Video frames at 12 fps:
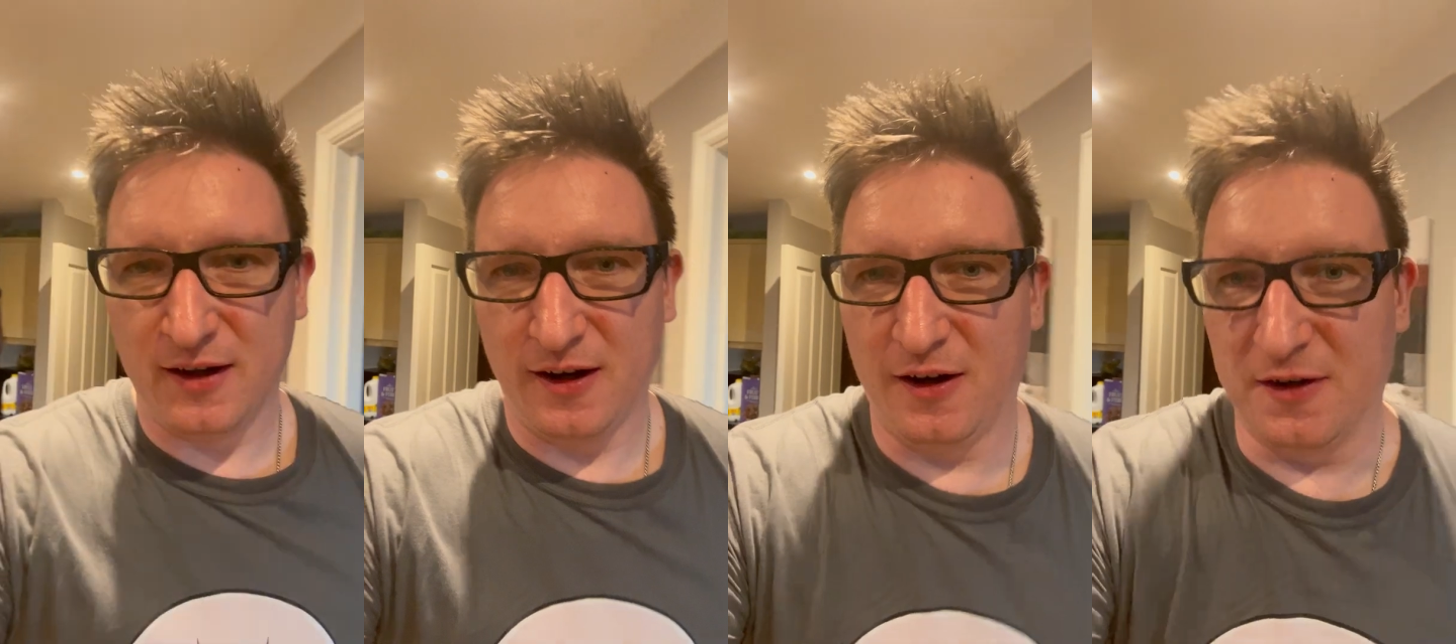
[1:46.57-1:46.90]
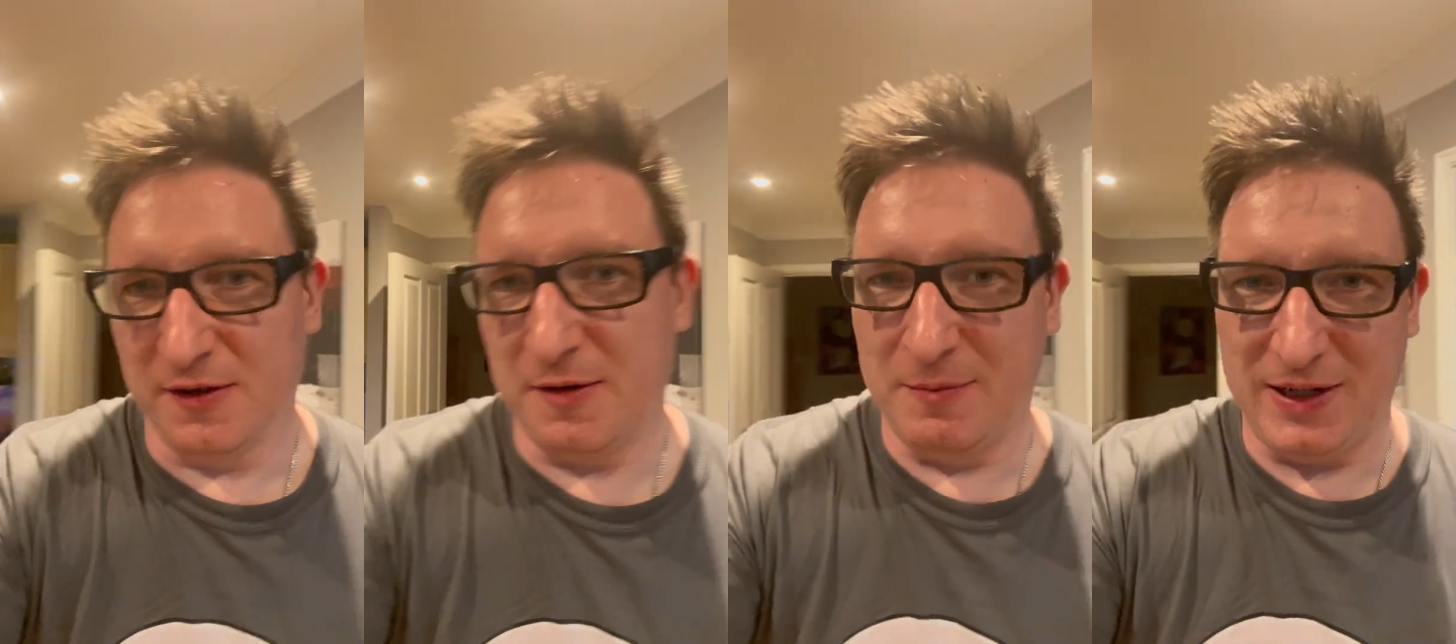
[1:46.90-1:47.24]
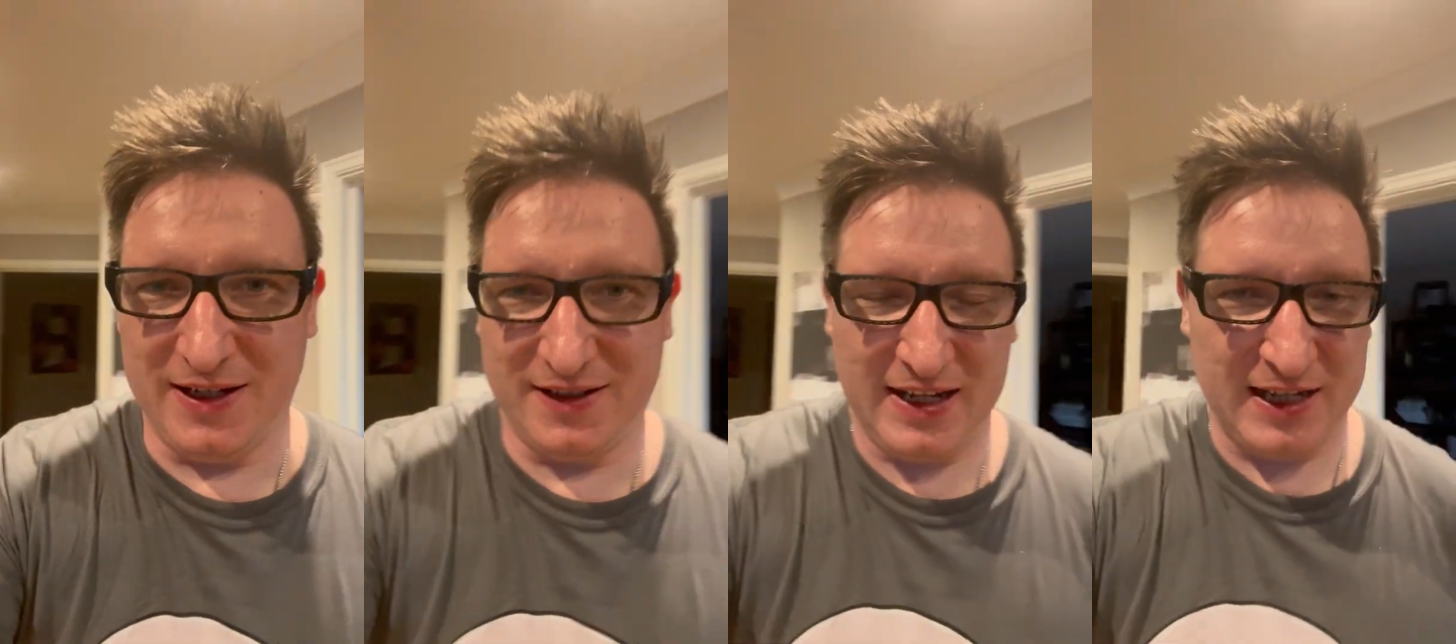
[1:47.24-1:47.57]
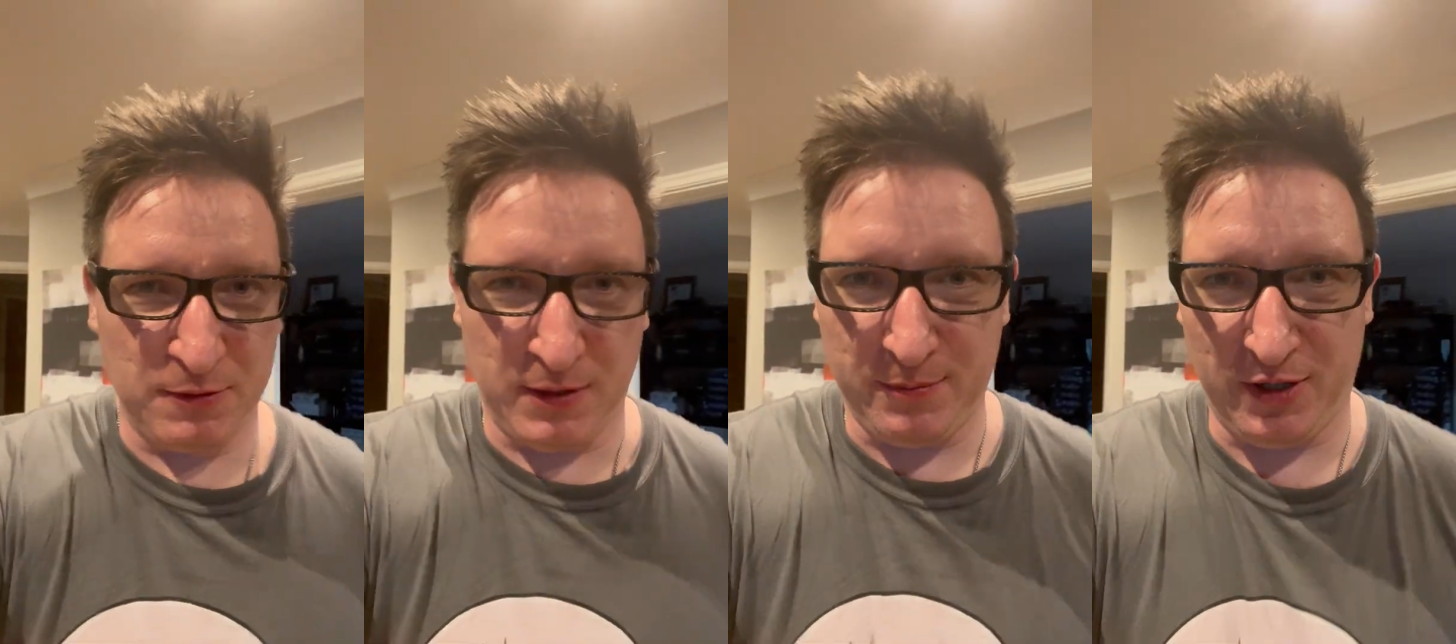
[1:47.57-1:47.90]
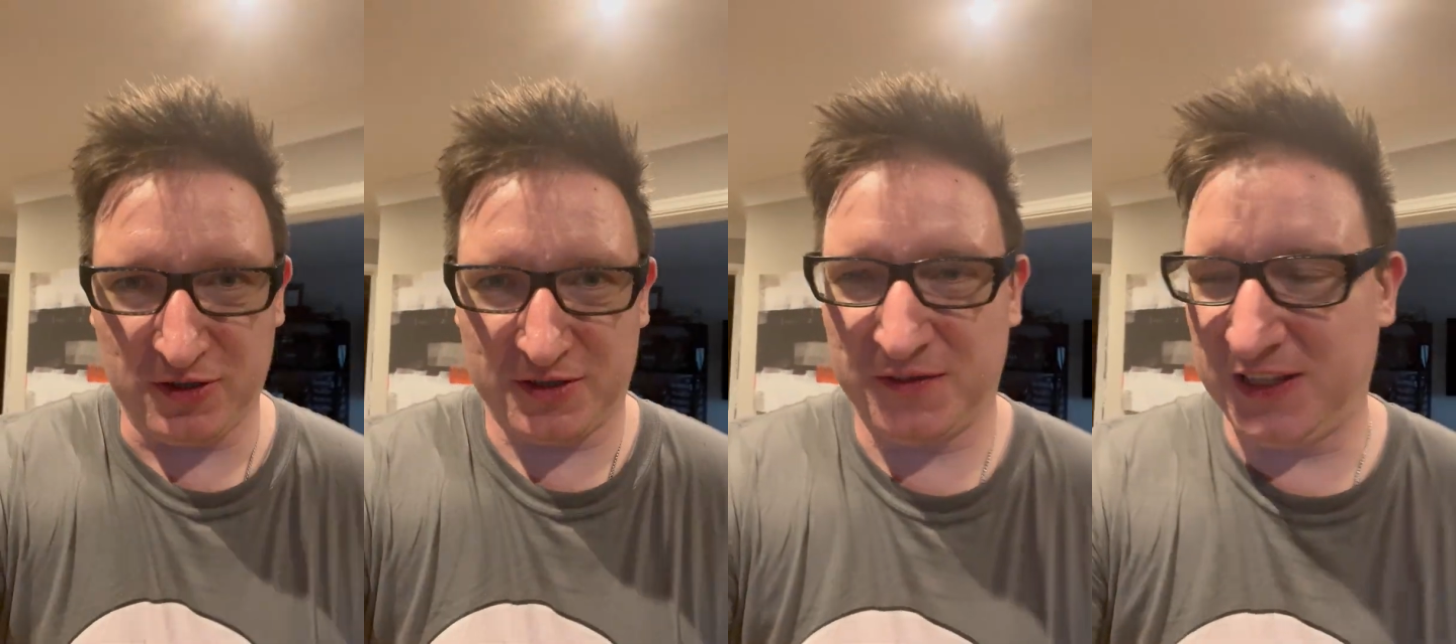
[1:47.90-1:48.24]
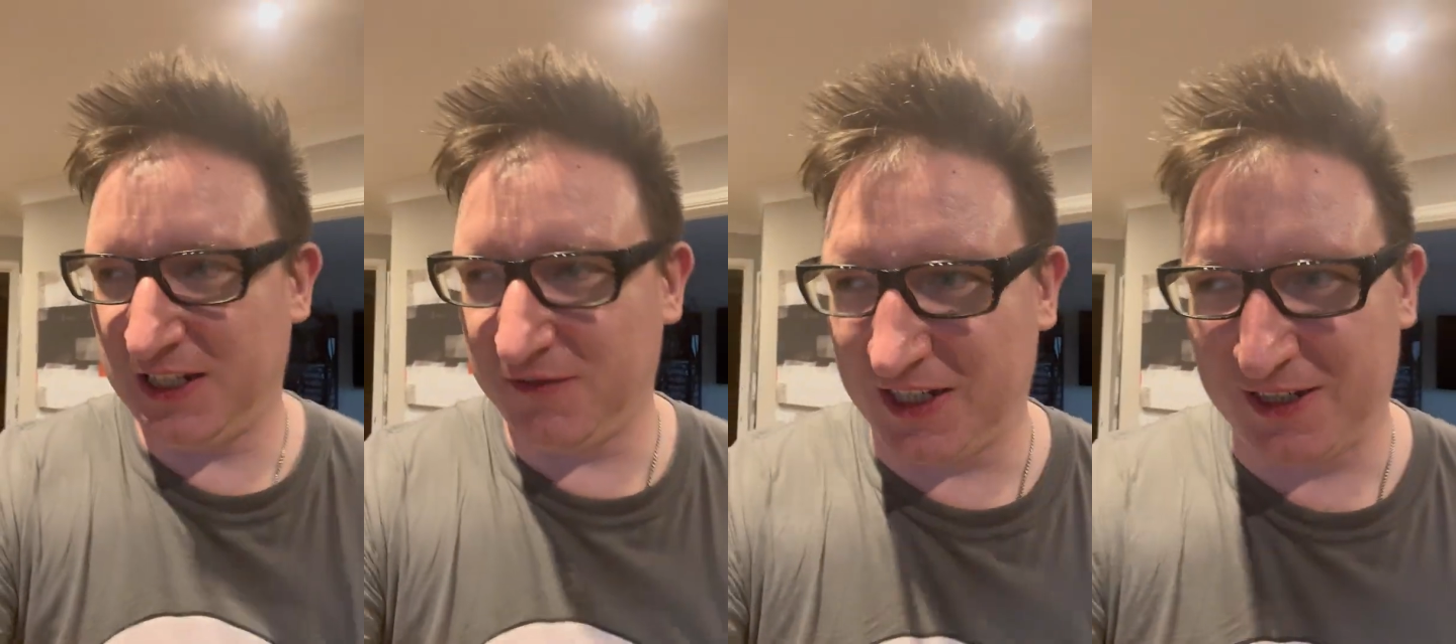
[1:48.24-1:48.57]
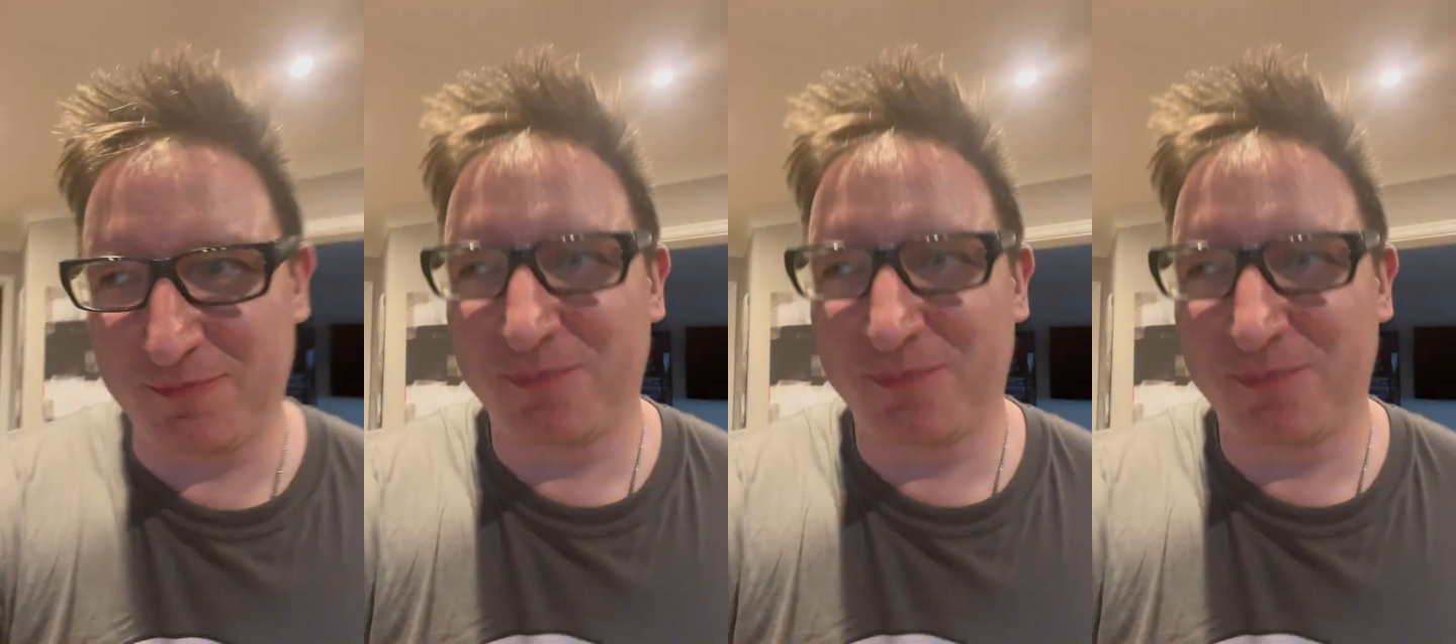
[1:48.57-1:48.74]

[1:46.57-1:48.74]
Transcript: on my takeaway box for the evening.